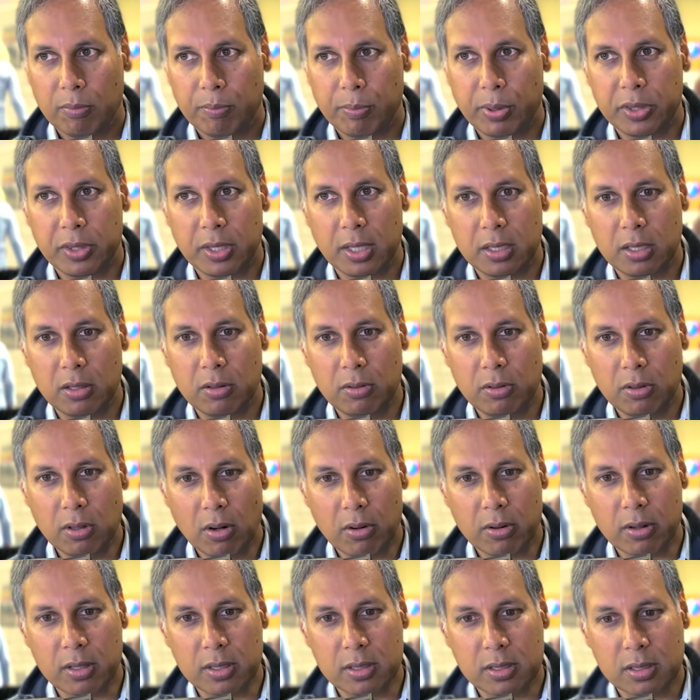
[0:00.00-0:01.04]
but then you
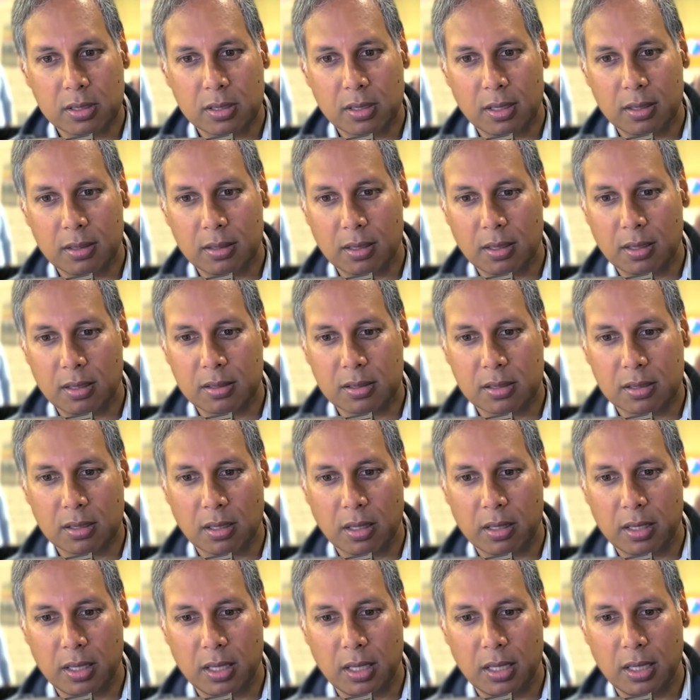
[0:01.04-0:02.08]
notice that the
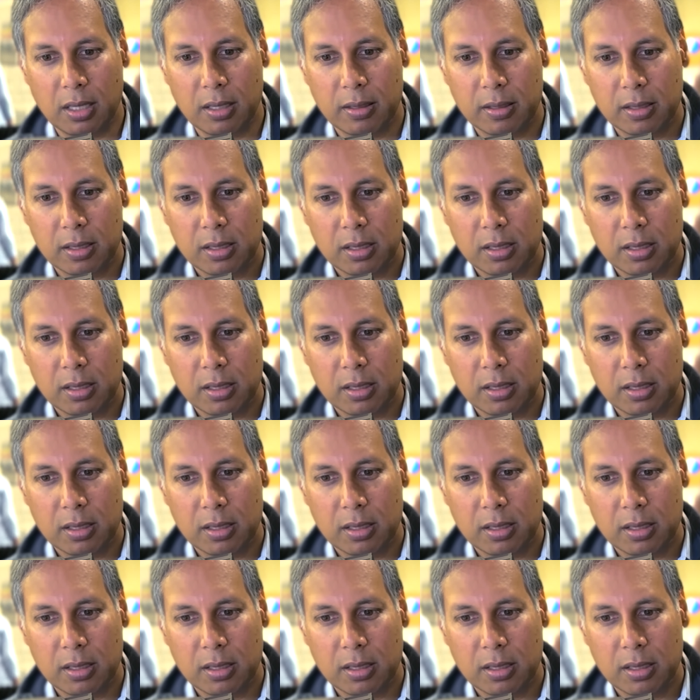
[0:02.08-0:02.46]
study